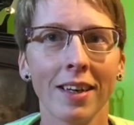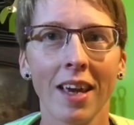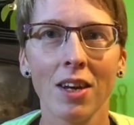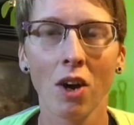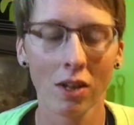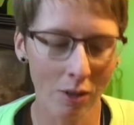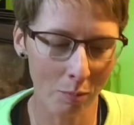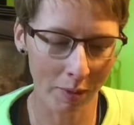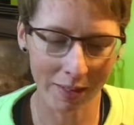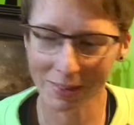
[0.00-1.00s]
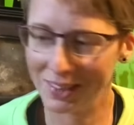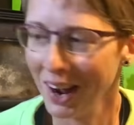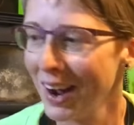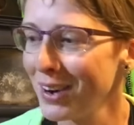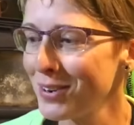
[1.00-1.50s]
Kate got a little bit
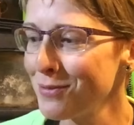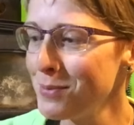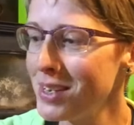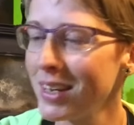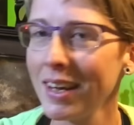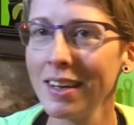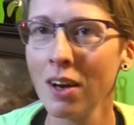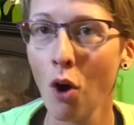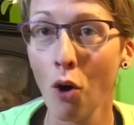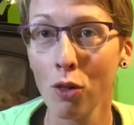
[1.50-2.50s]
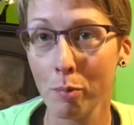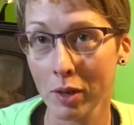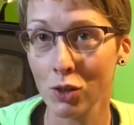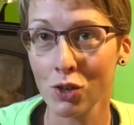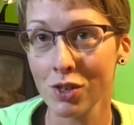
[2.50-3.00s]
tired of me taking all the
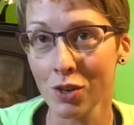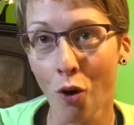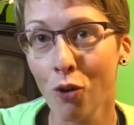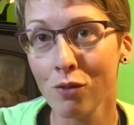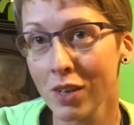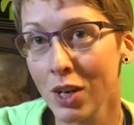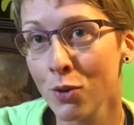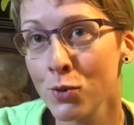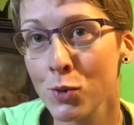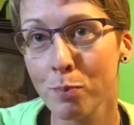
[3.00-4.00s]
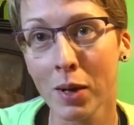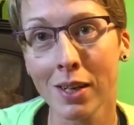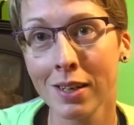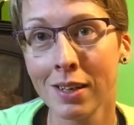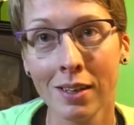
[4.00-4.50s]
pictures and all the videos,
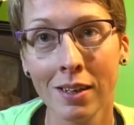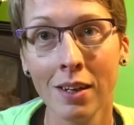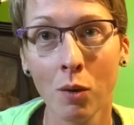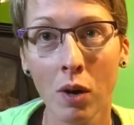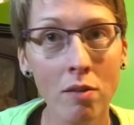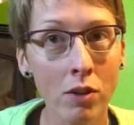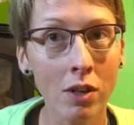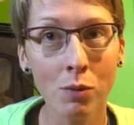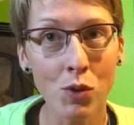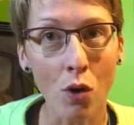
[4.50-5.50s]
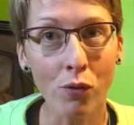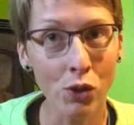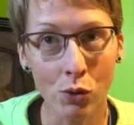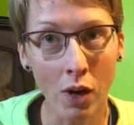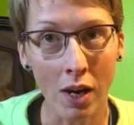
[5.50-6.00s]
but whatever, it was all for
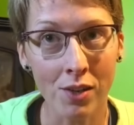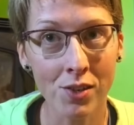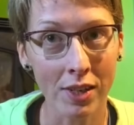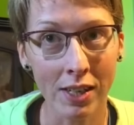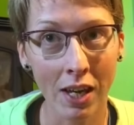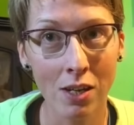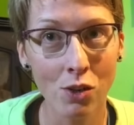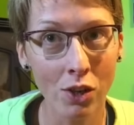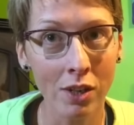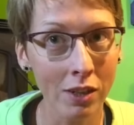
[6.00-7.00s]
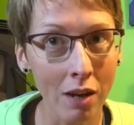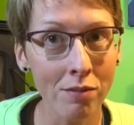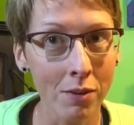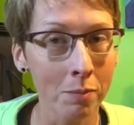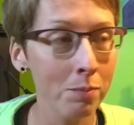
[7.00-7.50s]
you guys. And Kate, you're going to
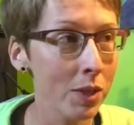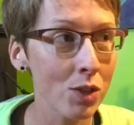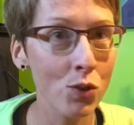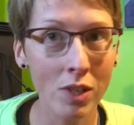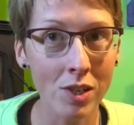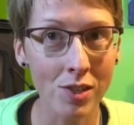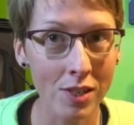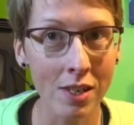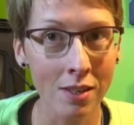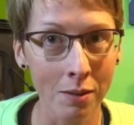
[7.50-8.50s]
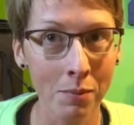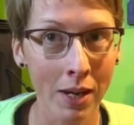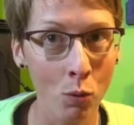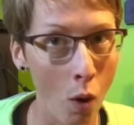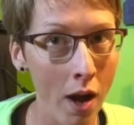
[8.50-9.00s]
love them because you get to see them
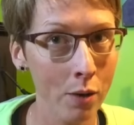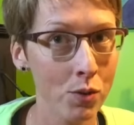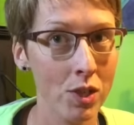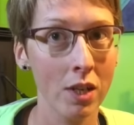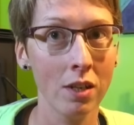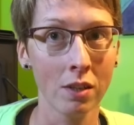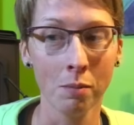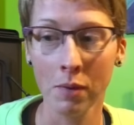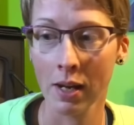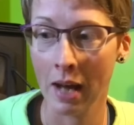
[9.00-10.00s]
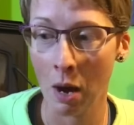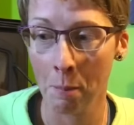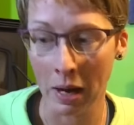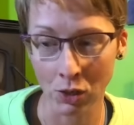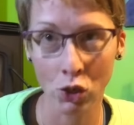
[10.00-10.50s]
and why I was taking them and how
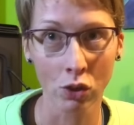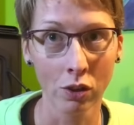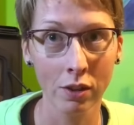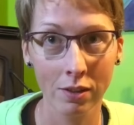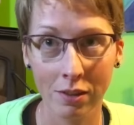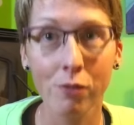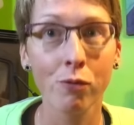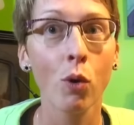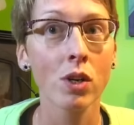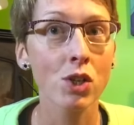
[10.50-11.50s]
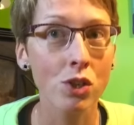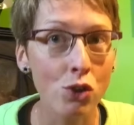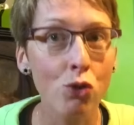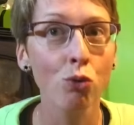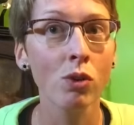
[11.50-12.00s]
magical the forest
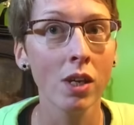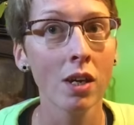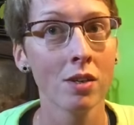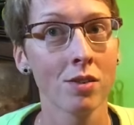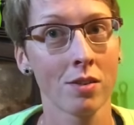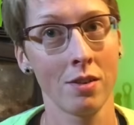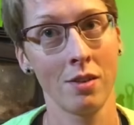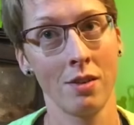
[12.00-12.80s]
truly is.